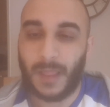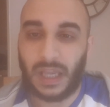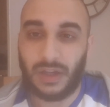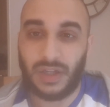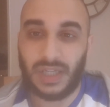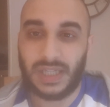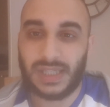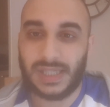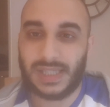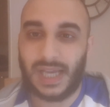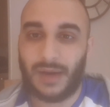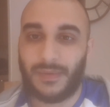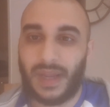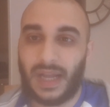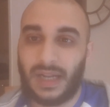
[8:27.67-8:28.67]
You need to
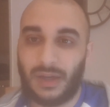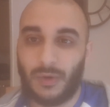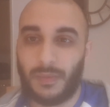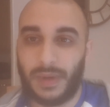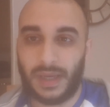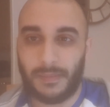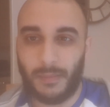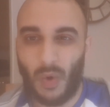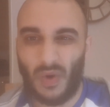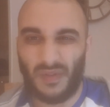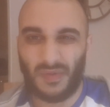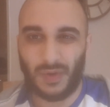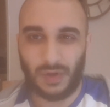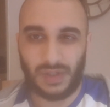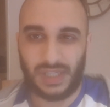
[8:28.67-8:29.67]
sound that a little bit more
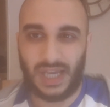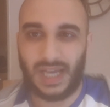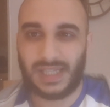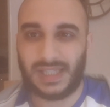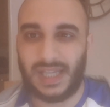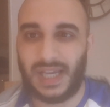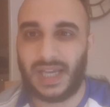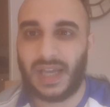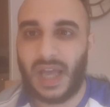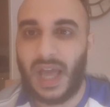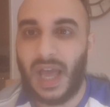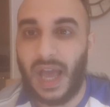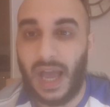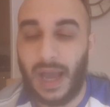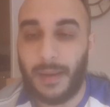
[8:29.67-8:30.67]
enthusiastic,
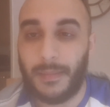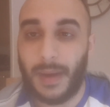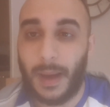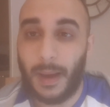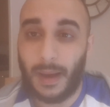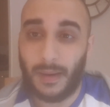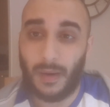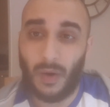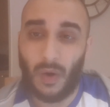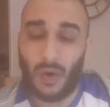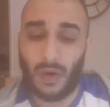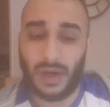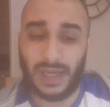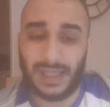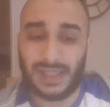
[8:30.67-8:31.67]

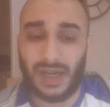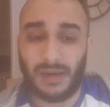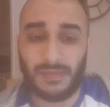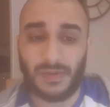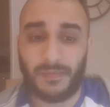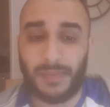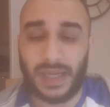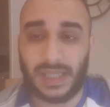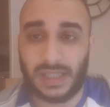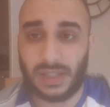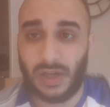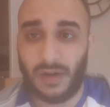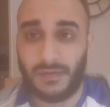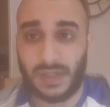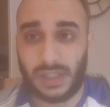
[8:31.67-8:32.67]
in terms of better
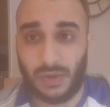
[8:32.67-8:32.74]
service.